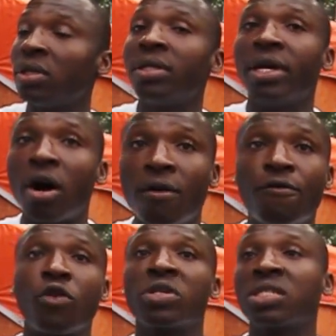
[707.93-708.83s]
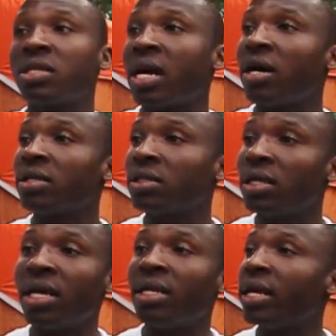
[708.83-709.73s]
they are forcing out
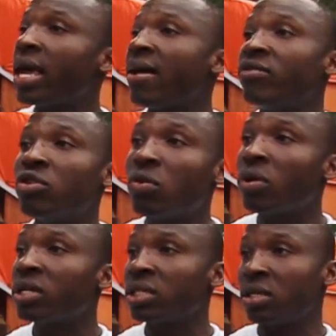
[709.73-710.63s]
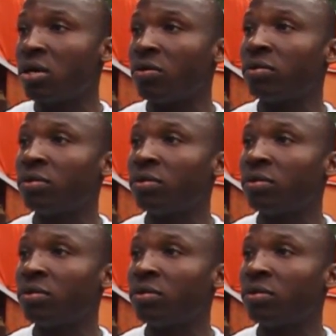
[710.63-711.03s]
and they have nowhere to go.